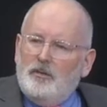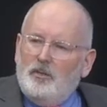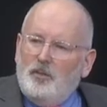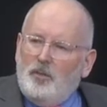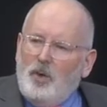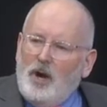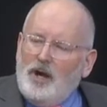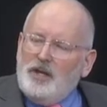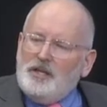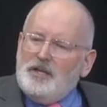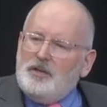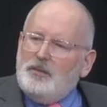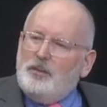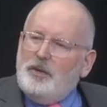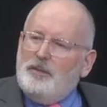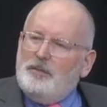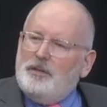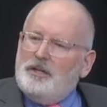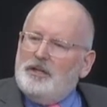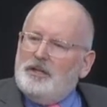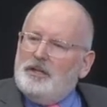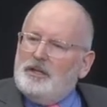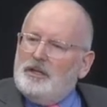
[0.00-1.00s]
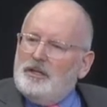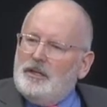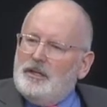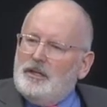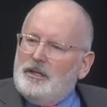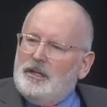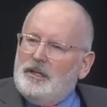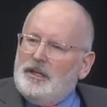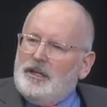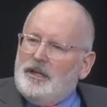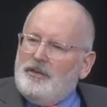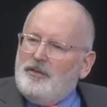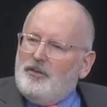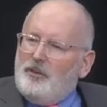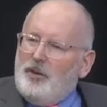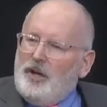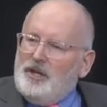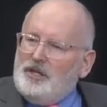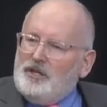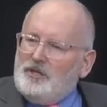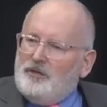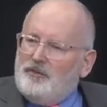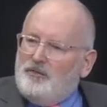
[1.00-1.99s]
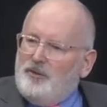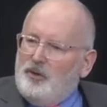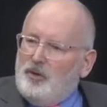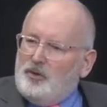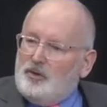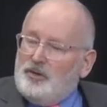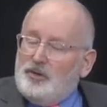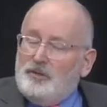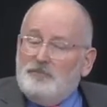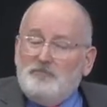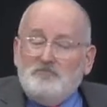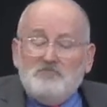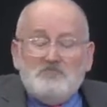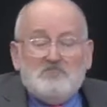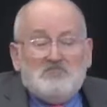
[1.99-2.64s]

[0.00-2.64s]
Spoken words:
why did women get the right to vote?